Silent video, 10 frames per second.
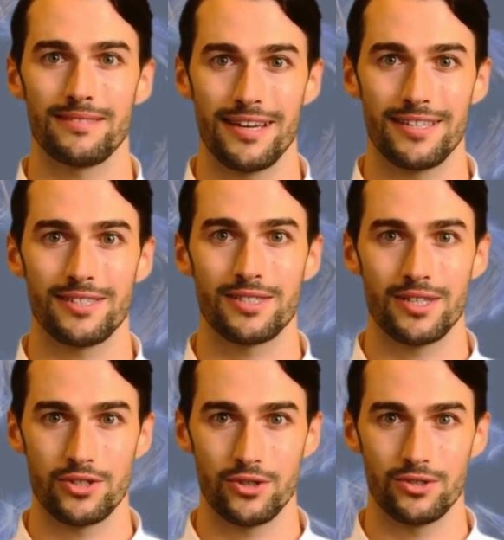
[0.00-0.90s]
It is
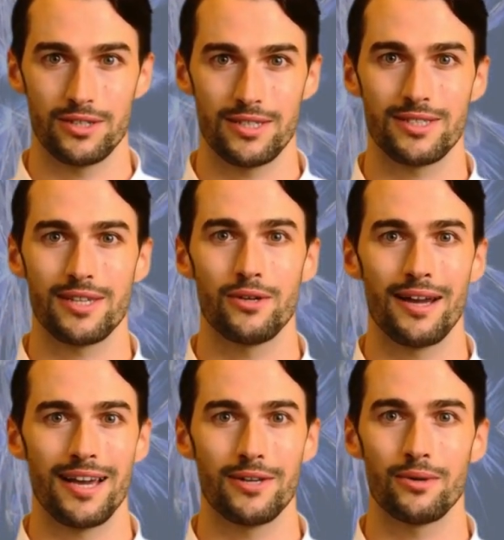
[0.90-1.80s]
essential to
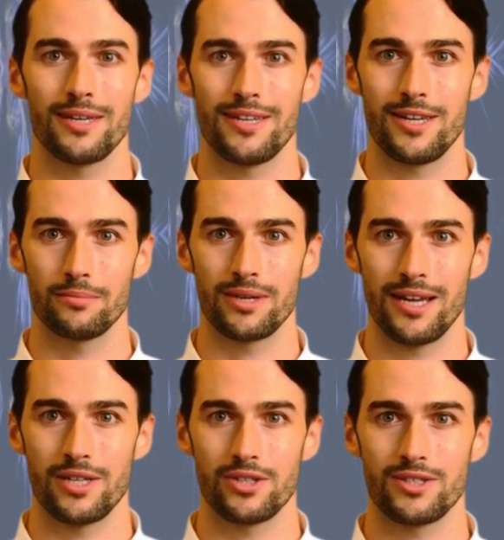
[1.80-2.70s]
consider any legal
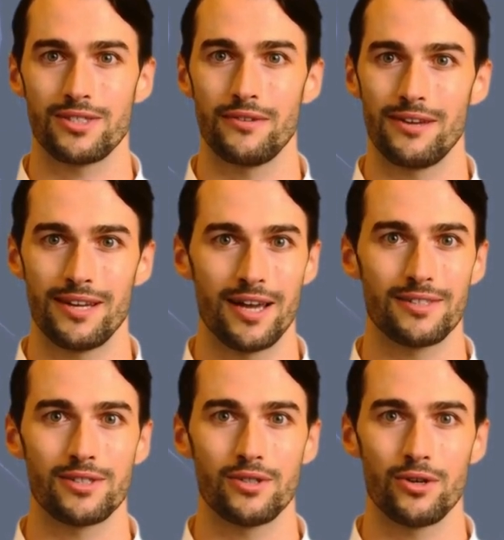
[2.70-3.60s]
implications of the
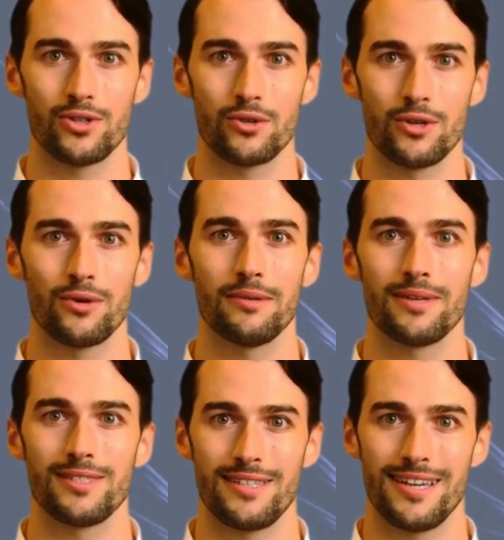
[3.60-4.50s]
non-disclosure
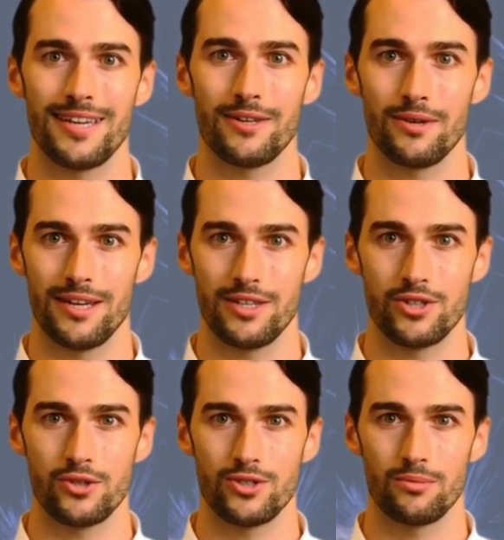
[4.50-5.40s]
agreement, including
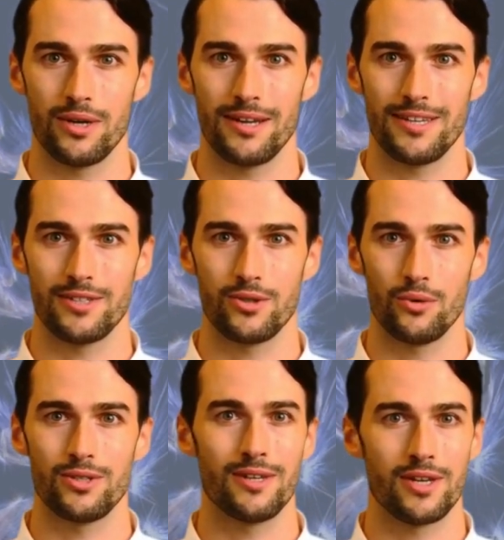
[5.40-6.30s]
issues related
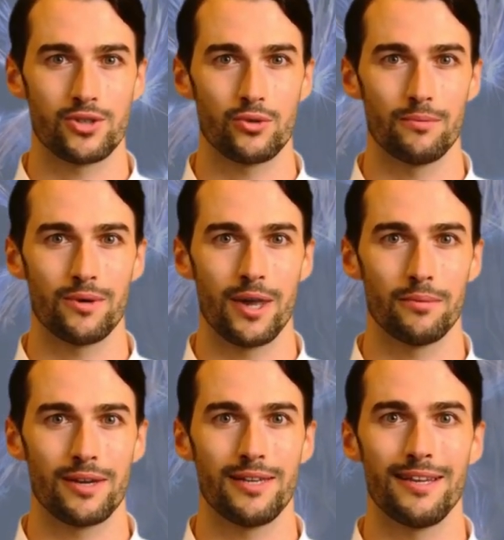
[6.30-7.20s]
to intellectual
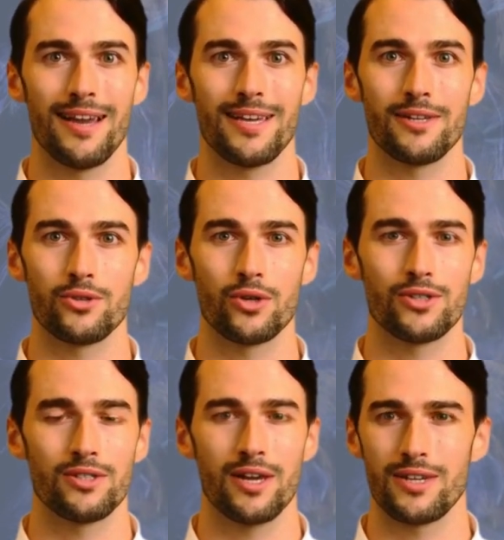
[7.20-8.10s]
property,
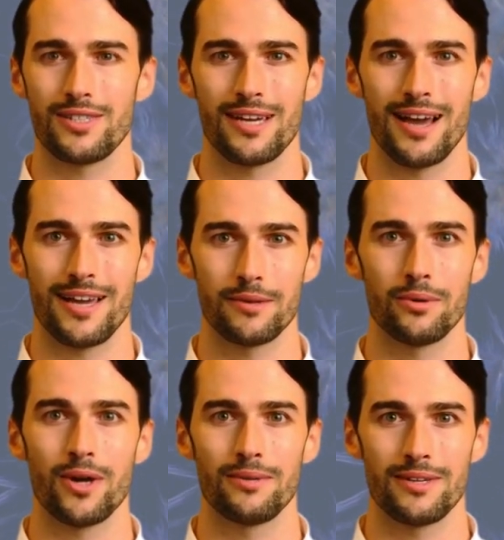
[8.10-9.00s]
antitrust laws, and
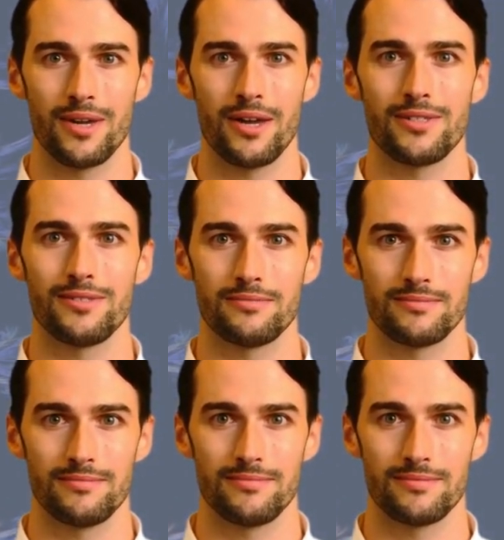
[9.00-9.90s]
employment laws.
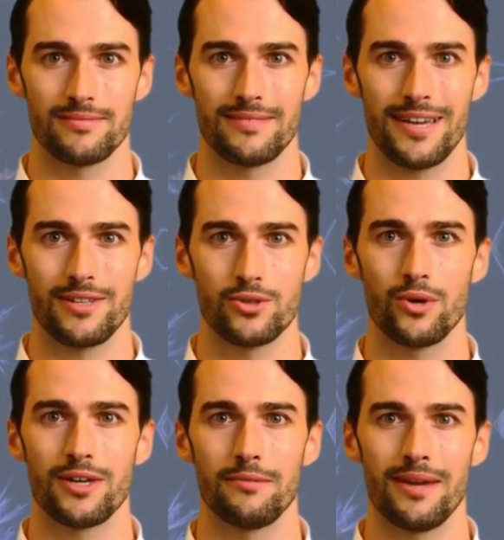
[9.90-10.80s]
It is
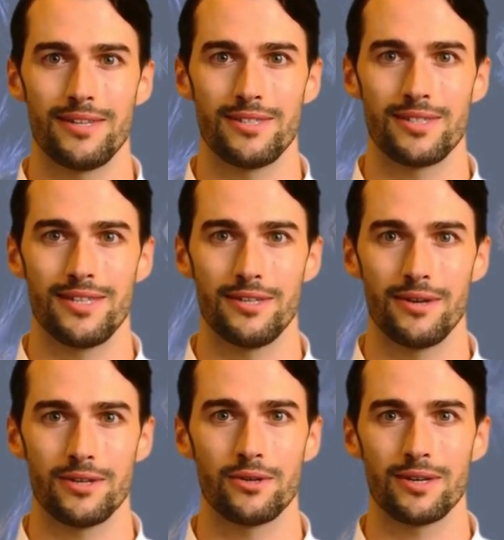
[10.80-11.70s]
recommended to seek
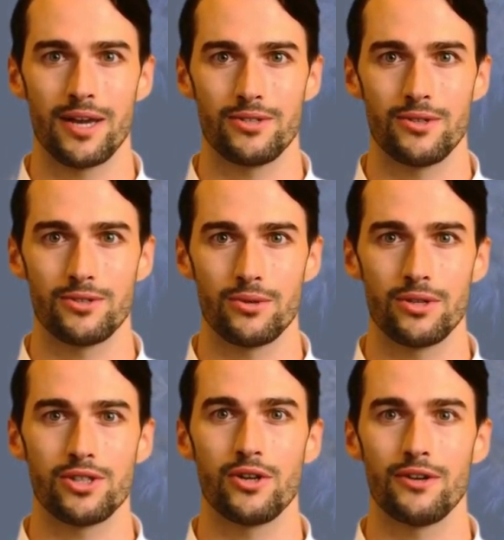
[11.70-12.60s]
legal counsel to
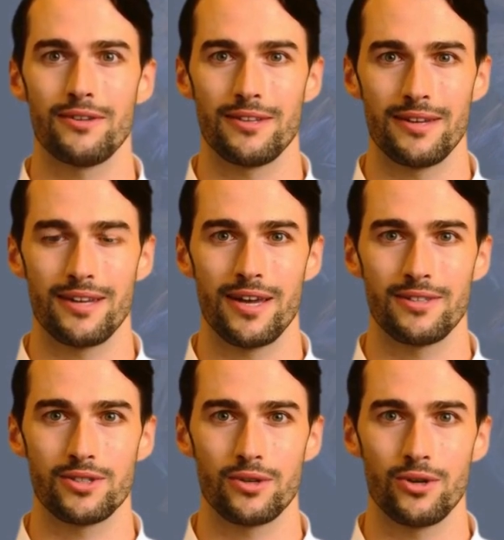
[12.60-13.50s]
ensure the
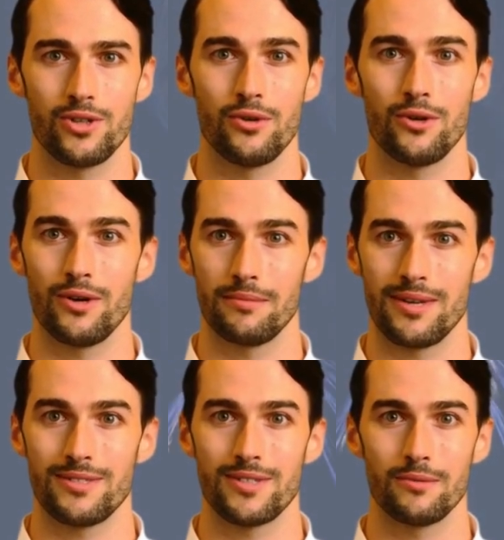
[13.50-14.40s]
non-disclosure
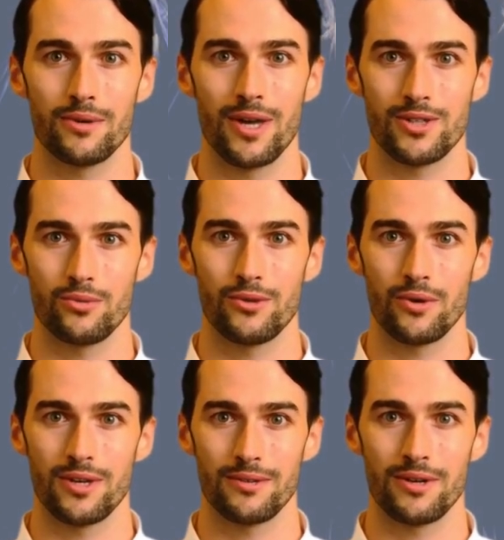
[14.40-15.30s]
agreement complies with
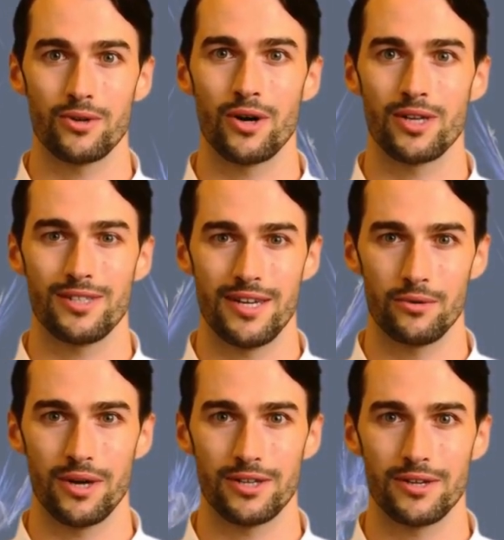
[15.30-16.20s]
relevant laws
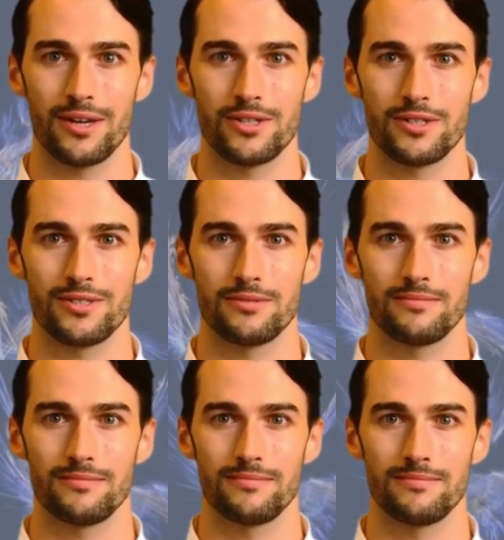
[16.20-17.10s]
and regulations.
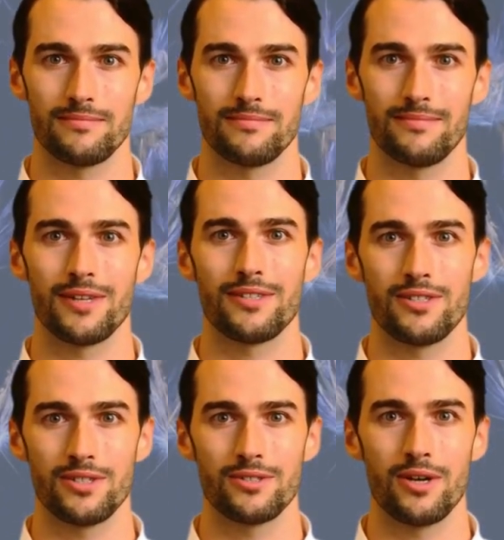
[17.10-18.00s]
This
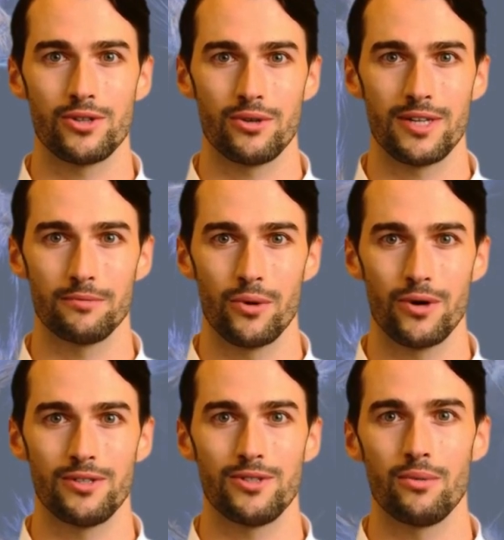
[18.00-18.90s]
is especially
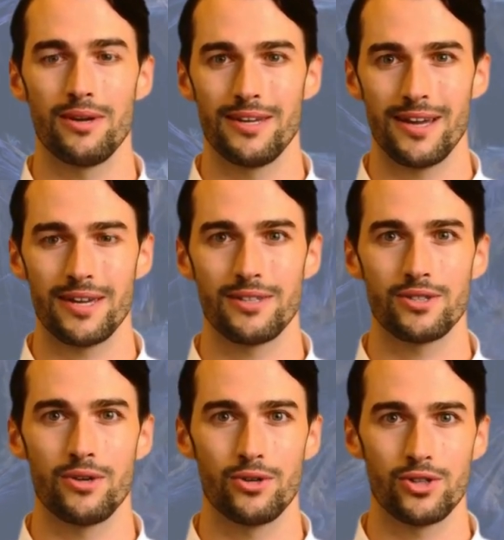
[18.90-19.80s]
important when the
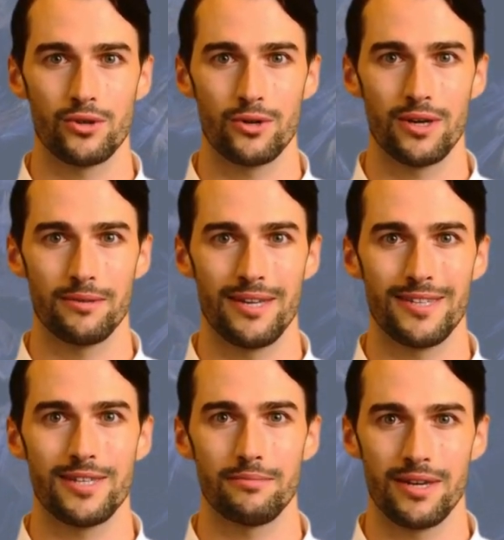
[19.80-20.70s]
non-disclosure
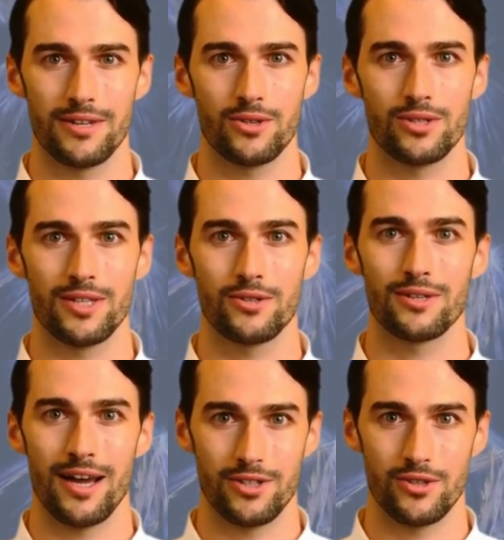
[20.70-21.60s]
agreement is being used
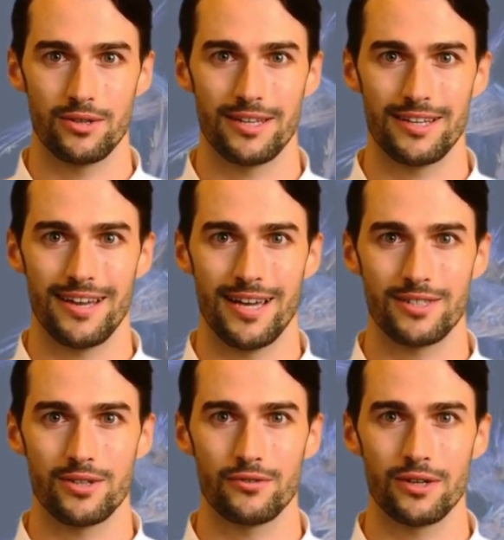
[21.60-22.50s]
internationally,
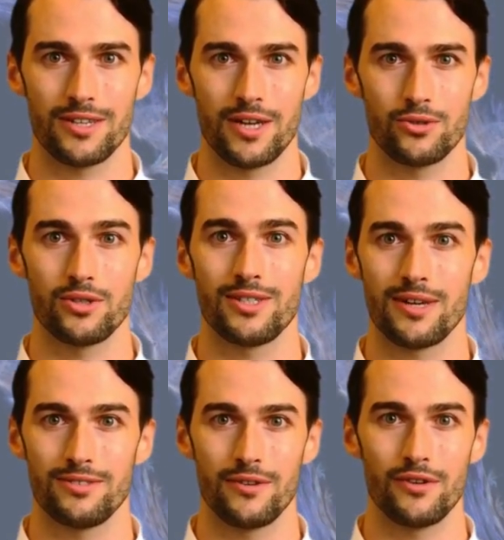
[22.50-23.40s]
as different countries
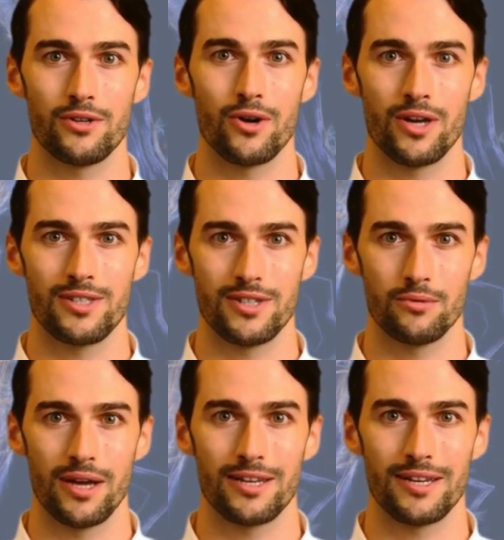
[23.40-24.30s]
have different laws
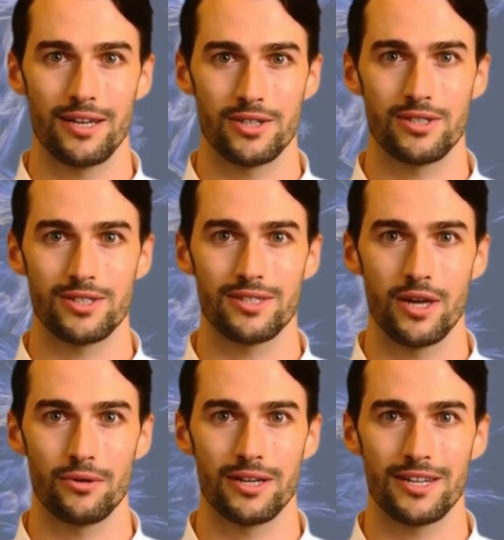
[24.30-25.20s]
and regulations
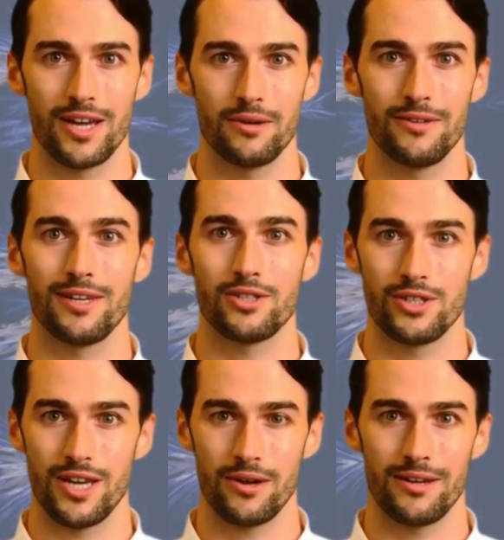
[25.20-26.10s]
governing
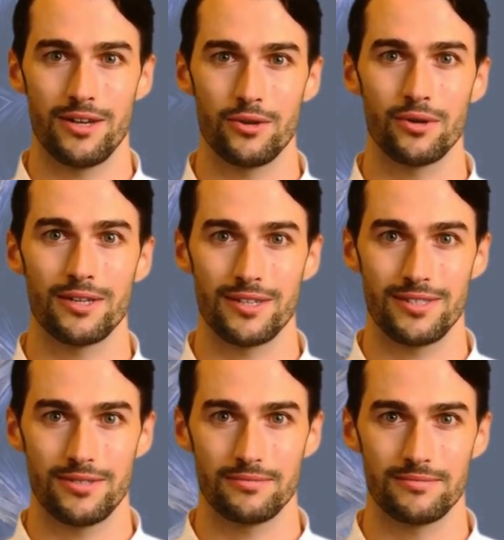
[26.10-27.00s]
confidentiality agreements.